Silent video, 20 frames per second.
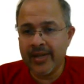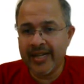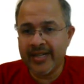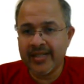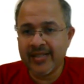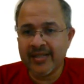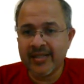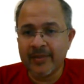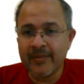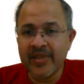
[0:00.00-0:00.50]

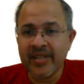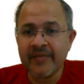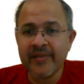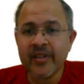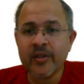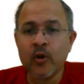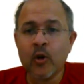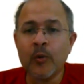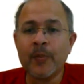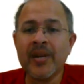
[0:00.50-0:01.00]
it is something
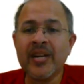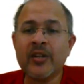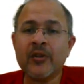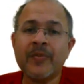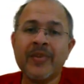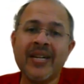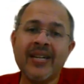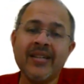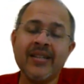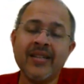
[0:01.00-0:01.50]
we are hoping
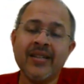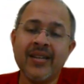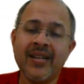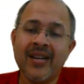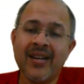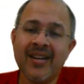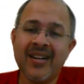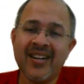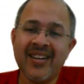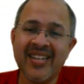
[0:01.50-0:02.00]
to build
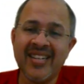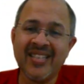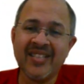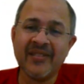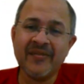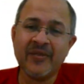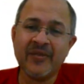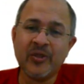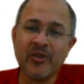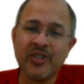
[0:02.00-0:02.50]

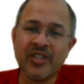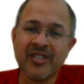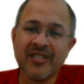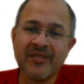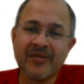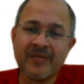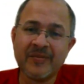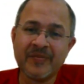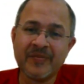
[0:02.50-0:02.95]
in the future.